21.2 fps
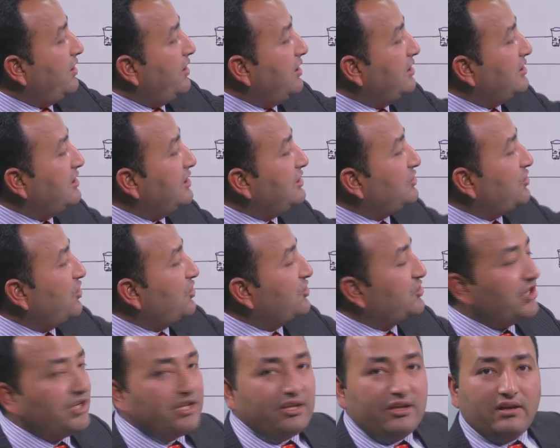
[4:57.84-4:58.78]
it
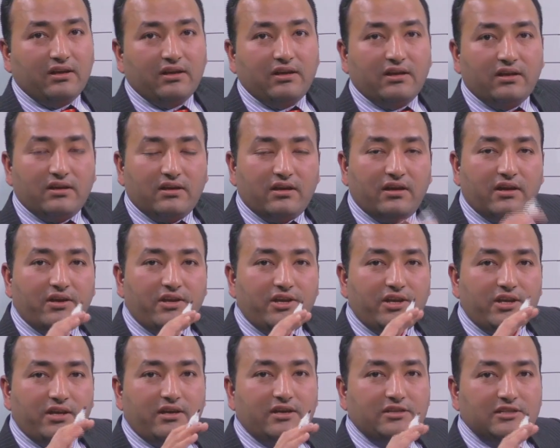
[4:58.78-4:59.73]
touching
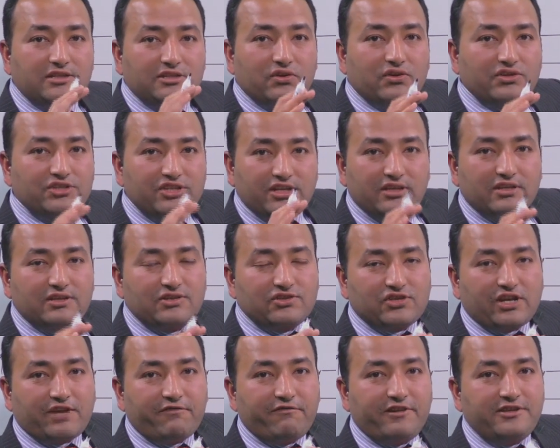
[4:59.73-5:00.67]
the
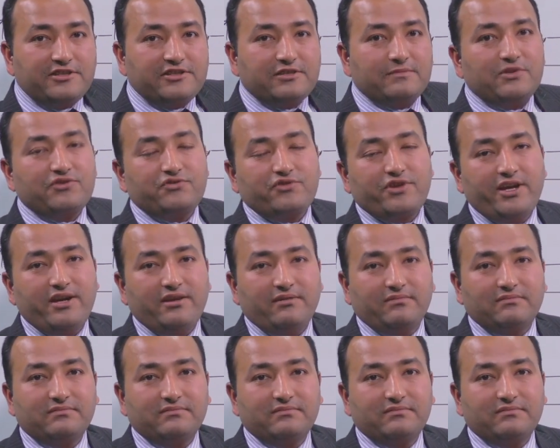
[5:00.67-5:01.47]
surface of the tree?